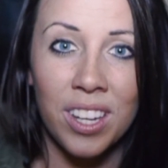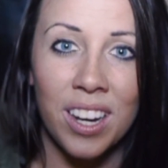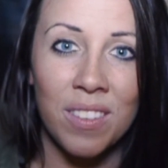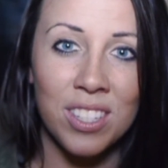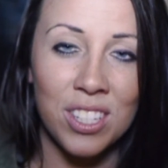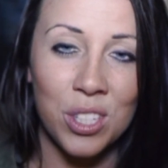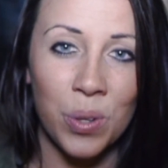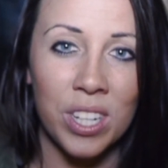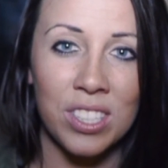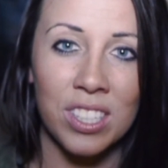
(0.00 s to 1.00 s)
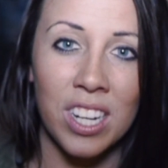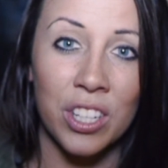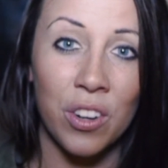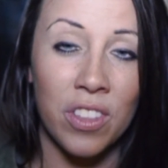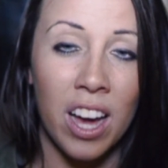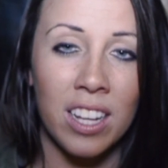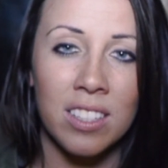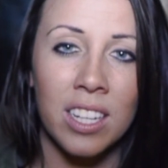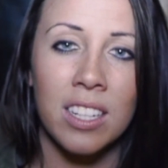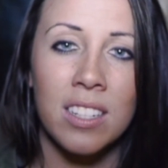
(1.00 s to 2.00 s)
of the situation and your thoughts,
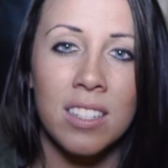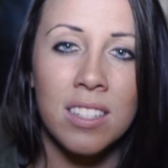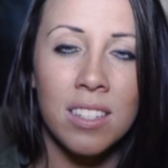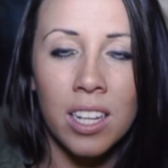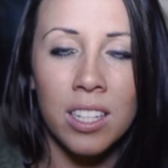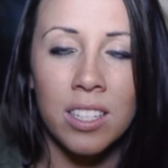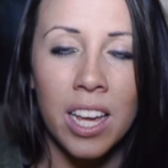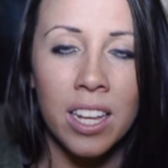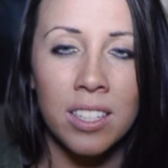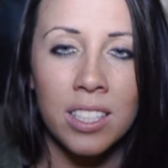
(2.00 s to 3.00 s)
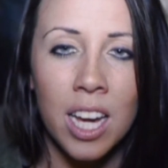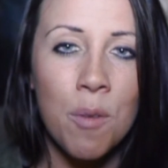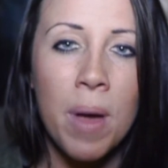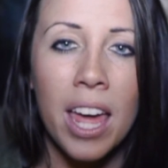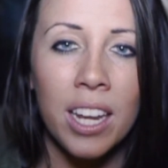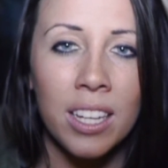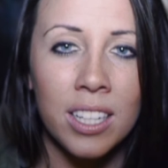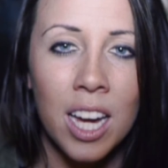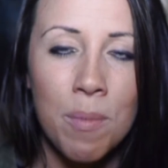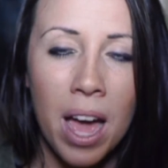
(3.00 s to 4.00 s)
and and come
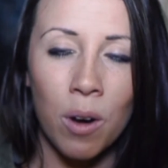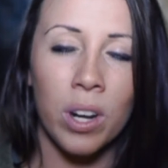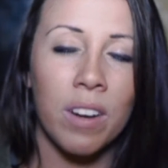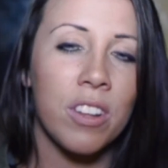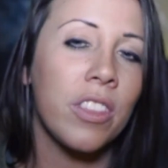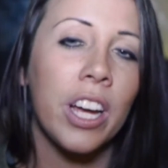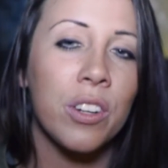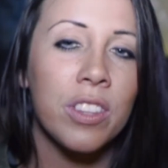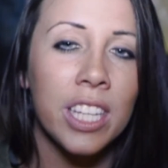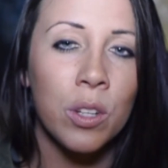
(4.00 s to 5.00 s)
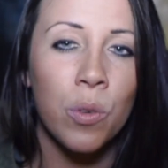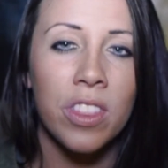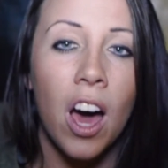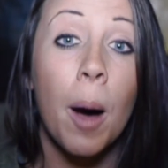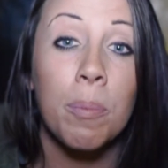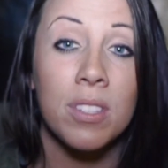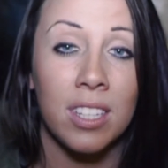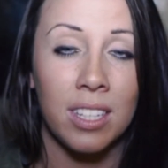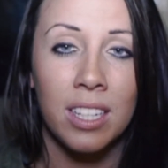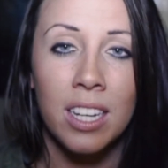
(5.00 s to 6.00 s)
at whatever thought you're thinking with the
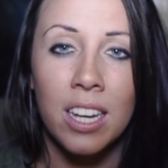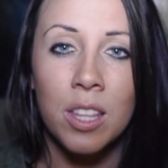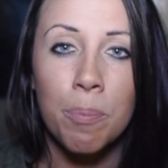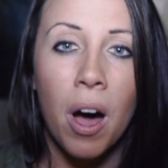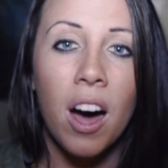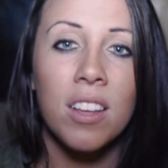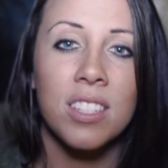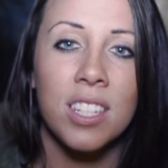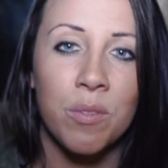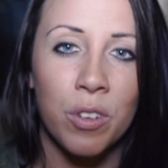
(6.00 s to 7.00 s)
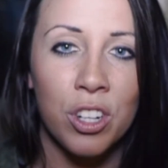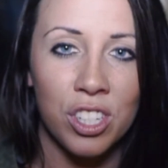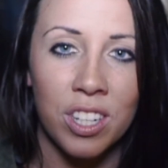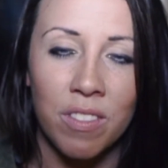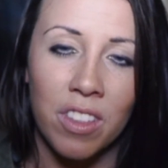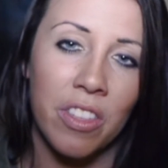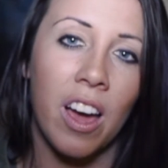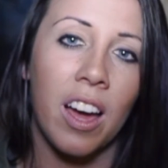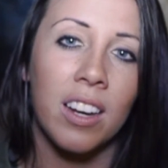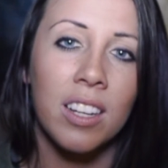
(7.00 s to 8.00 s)
opposite, the positive version of the
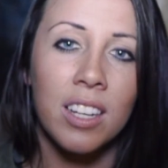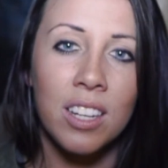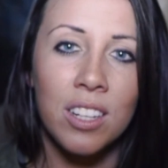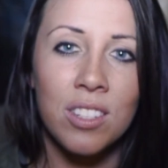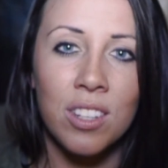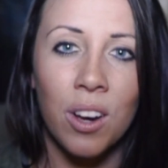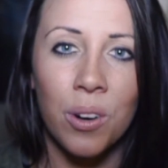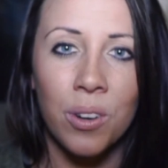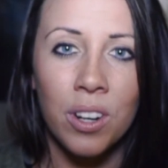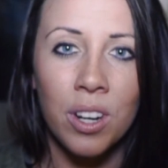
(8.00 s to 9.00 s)
thought. So